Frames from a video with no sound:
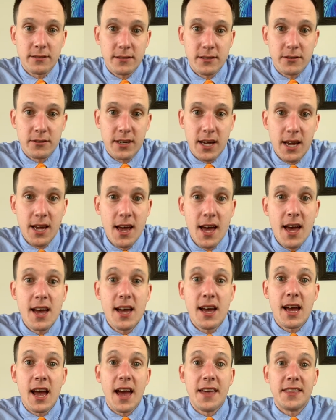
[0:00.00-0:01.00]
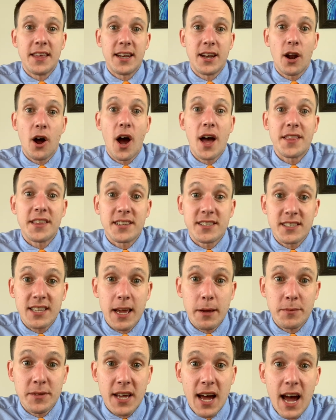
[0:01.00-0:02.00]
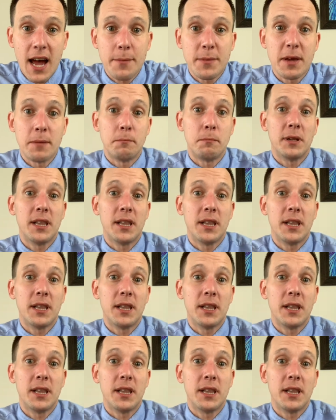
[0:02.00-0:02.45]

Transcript: Okay, and then at the same time, it